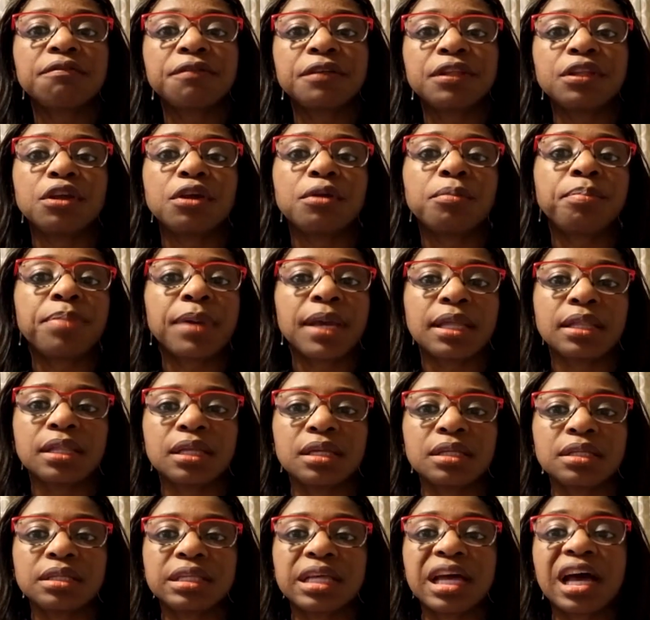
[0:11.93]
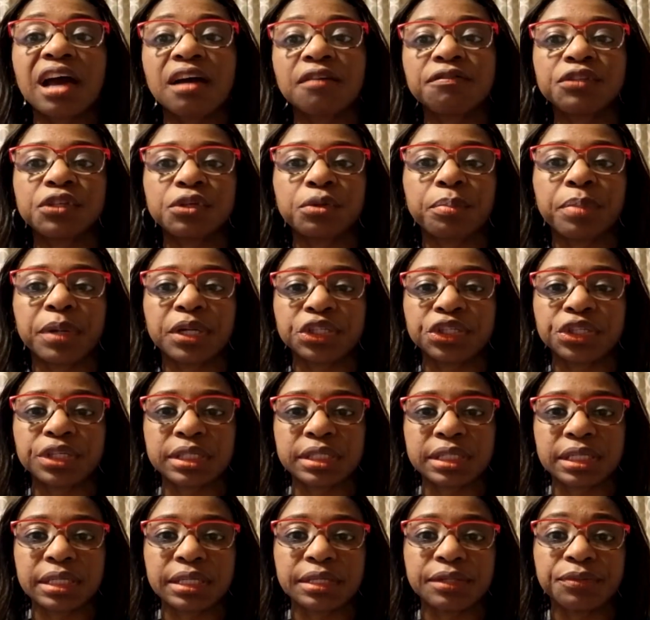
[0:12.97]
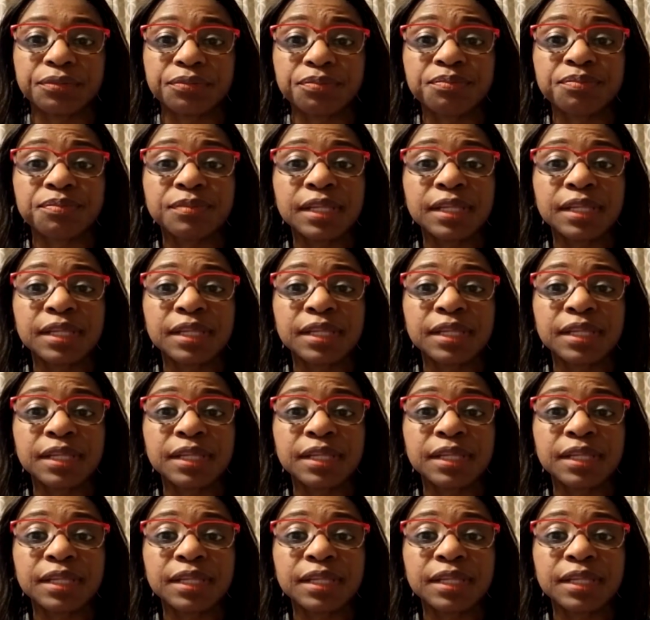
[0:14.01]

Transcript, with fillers: saving your pennies after budgeting.